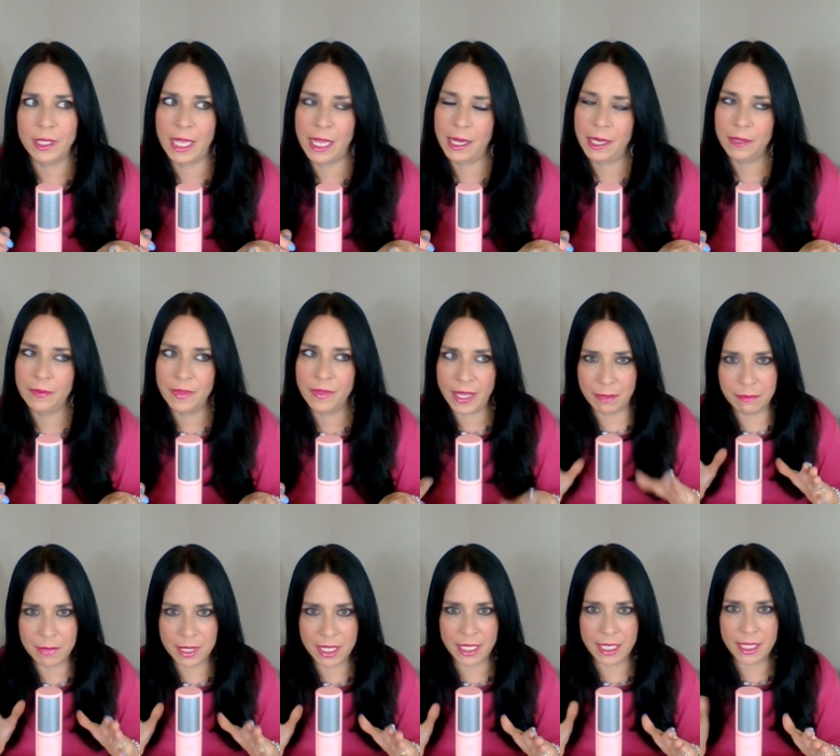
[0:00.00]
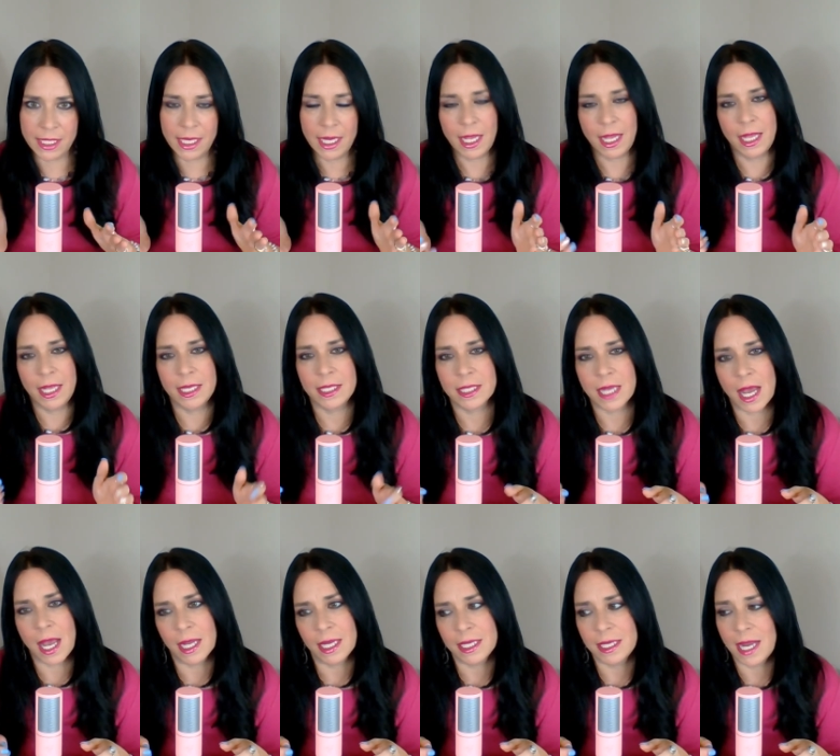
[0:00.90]
they mean, and
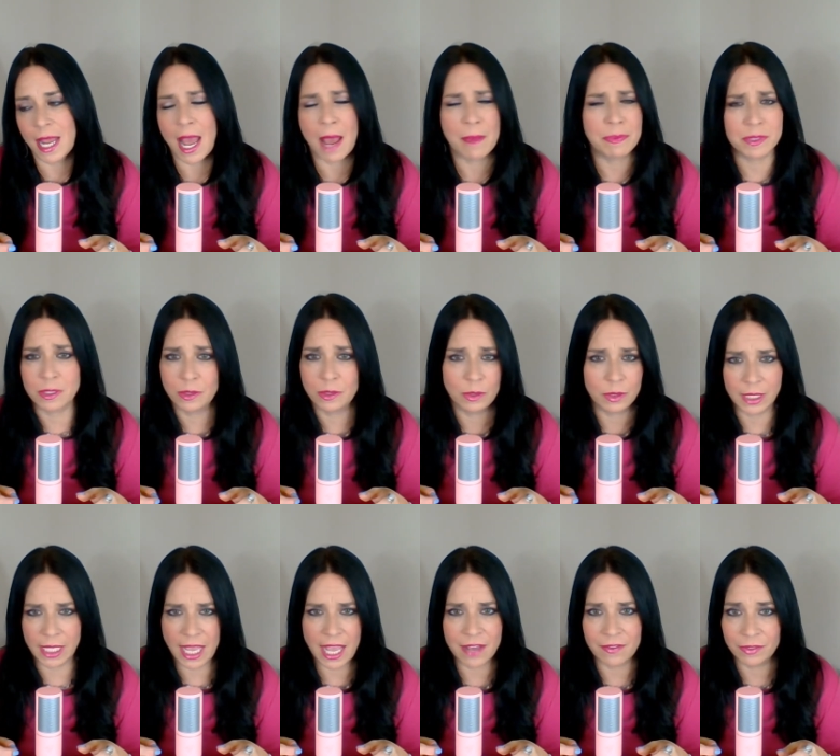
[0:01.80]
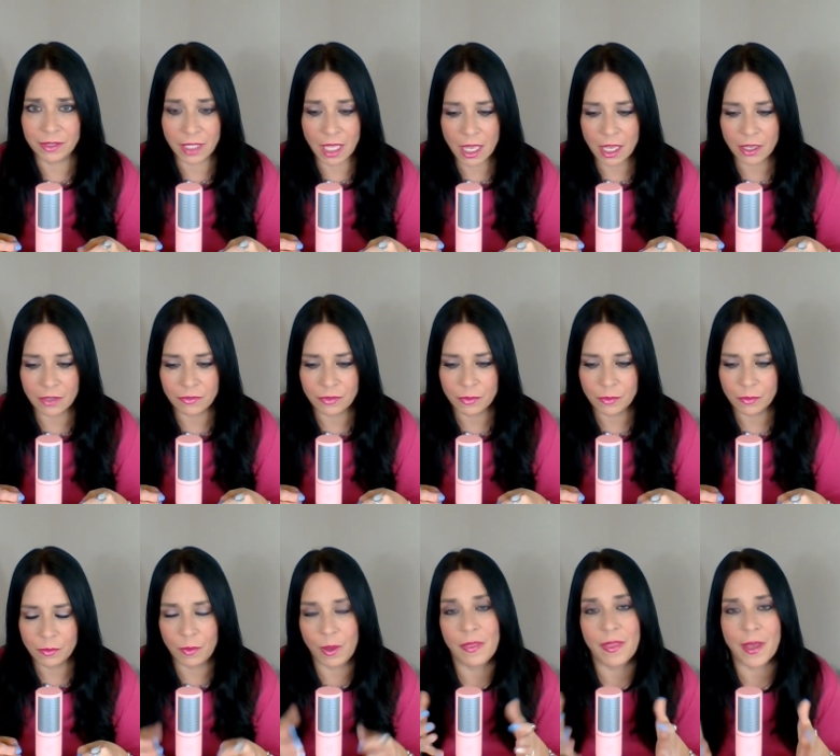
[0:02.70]
I can absolutely have love
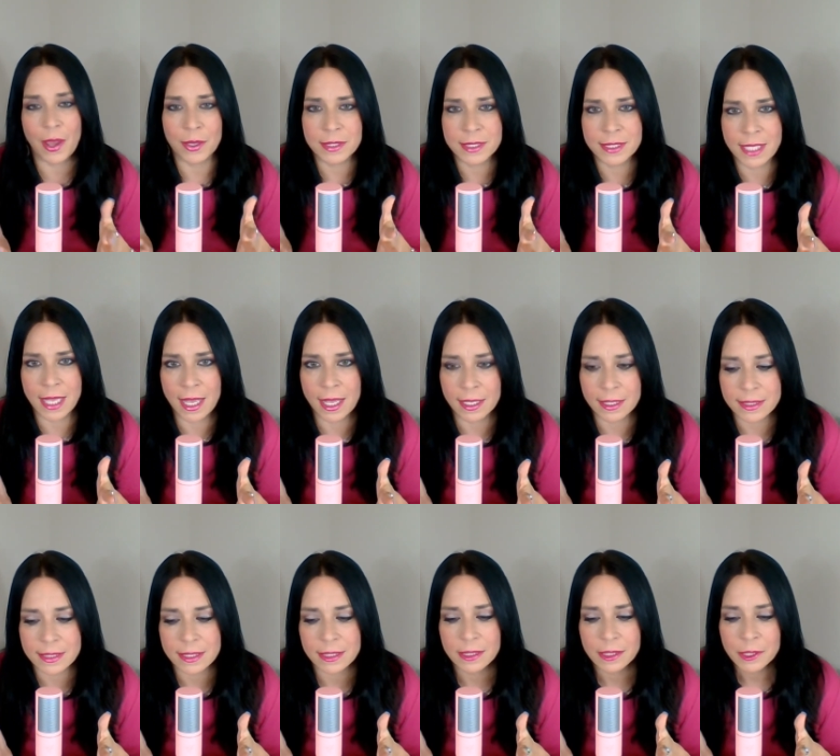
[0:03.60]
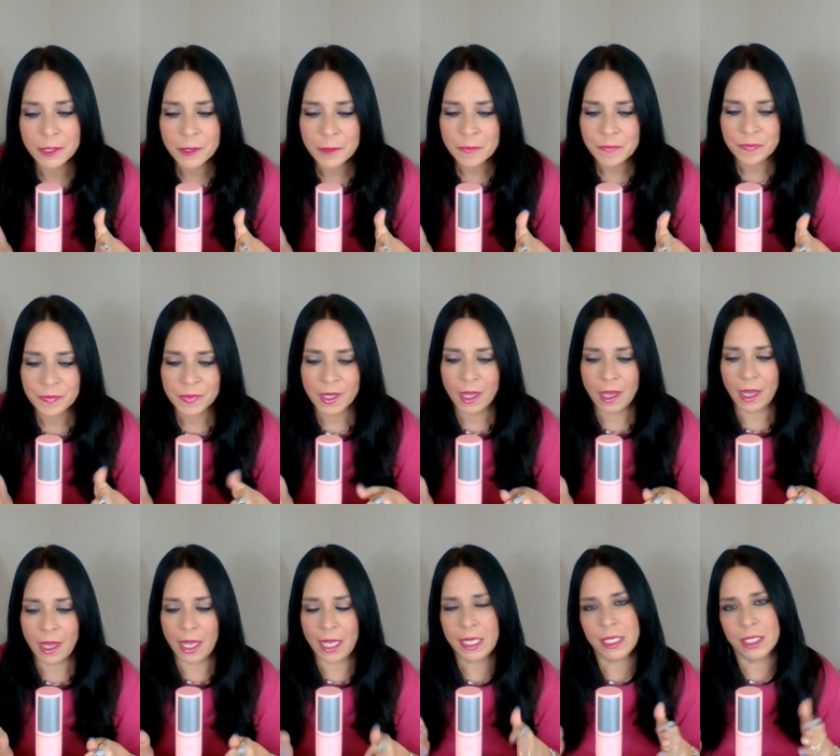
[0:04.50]
without sex.
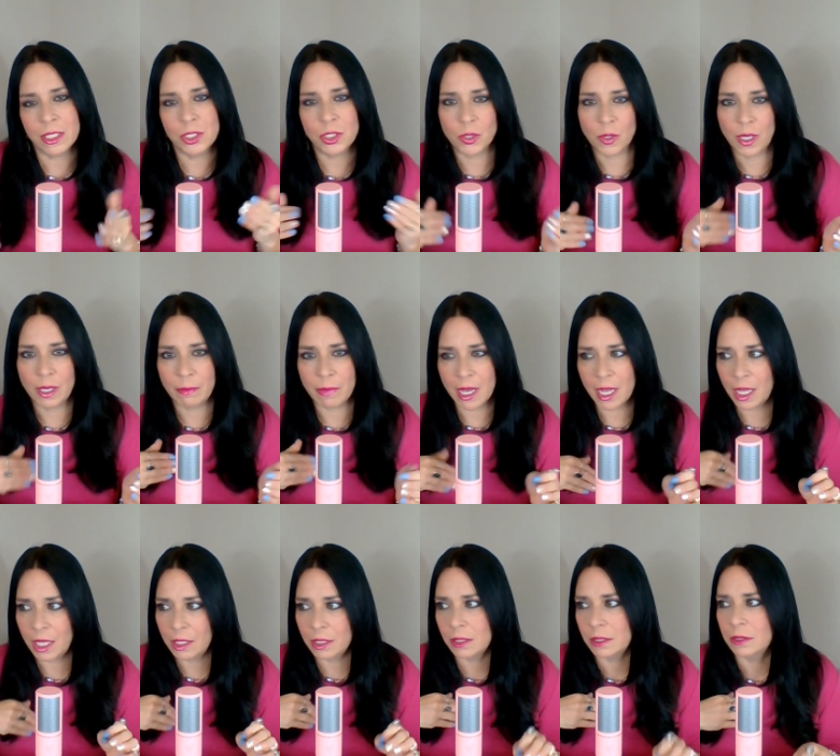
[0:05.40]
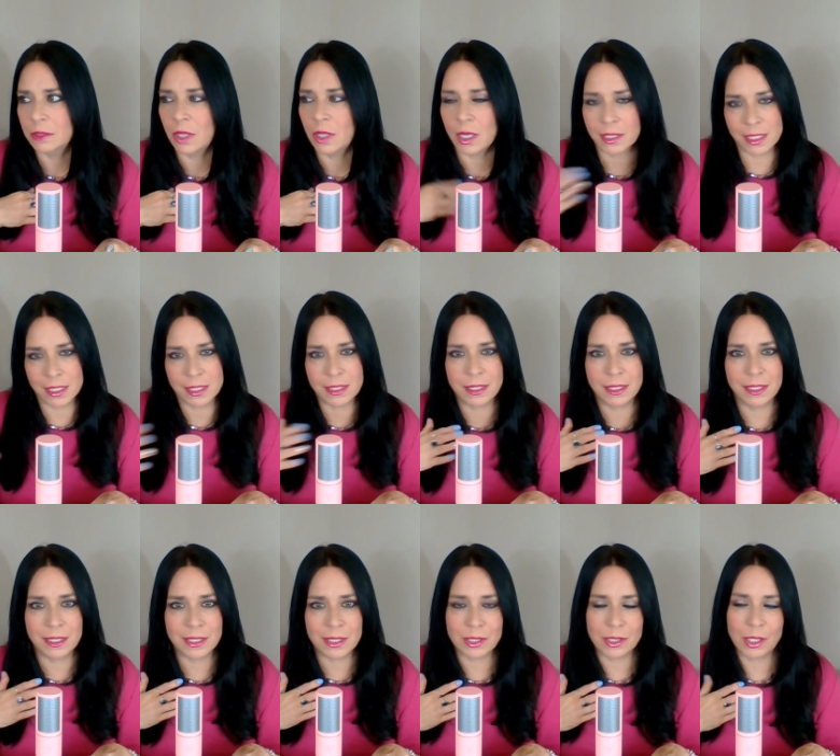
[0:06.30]
I enjoy my long
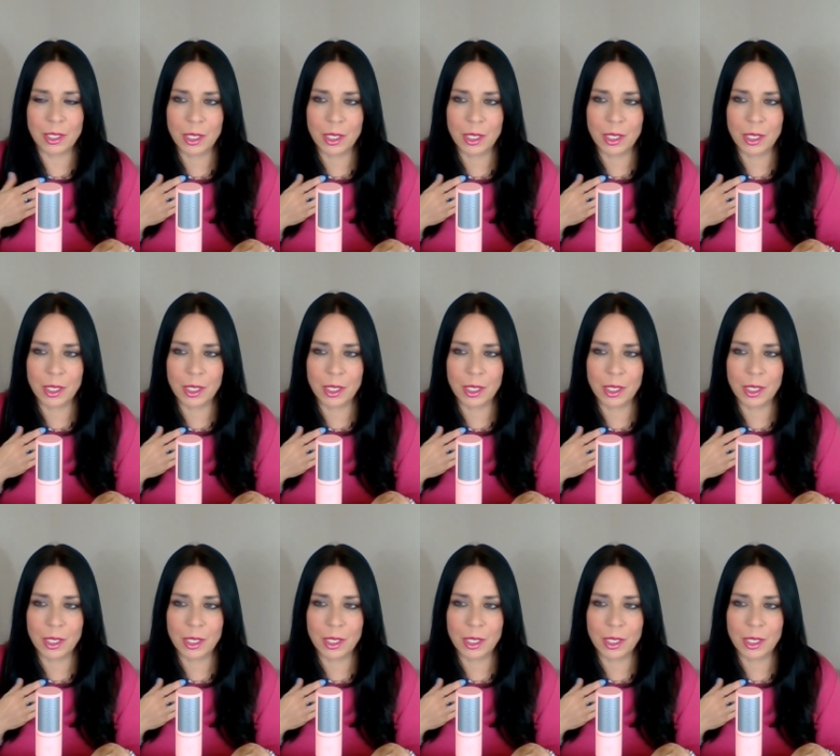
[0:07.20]
distance